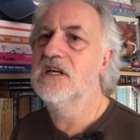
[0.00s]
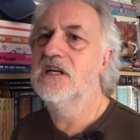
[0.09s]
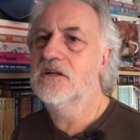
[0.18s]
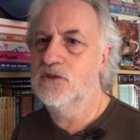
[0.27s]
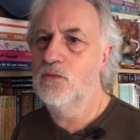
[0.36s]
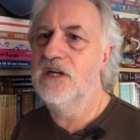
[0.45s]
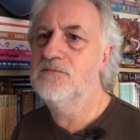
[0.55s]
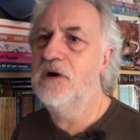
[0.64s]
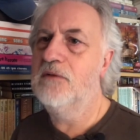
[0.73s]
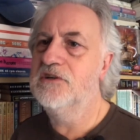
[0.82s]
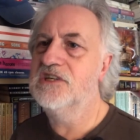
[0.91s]
because the way his
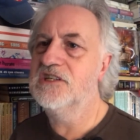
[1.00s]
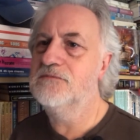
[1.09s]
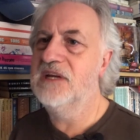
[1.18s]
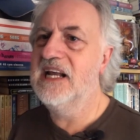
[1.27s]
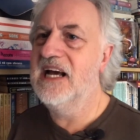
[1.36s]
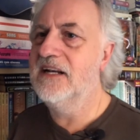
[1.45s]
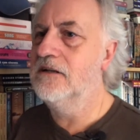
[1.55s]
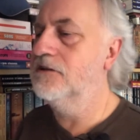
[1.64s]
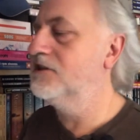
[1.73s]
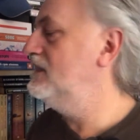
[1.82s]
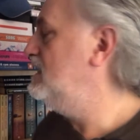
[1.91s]
publishing's been handled.